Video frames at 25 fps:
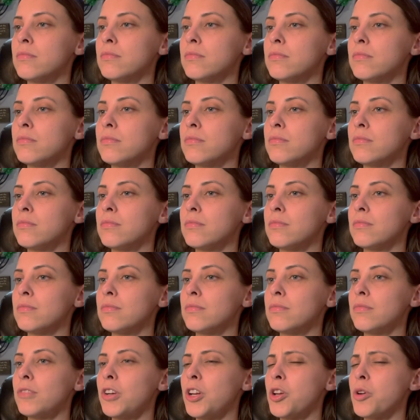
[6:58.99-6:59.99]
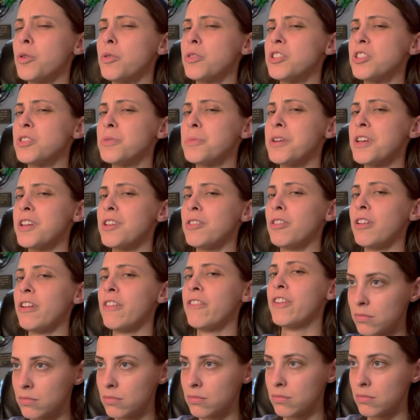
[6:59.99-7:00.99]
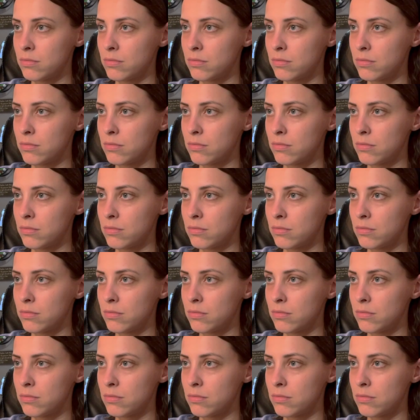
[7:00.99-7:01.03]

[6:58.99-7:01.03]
Where are you going, Schmidt? You live here.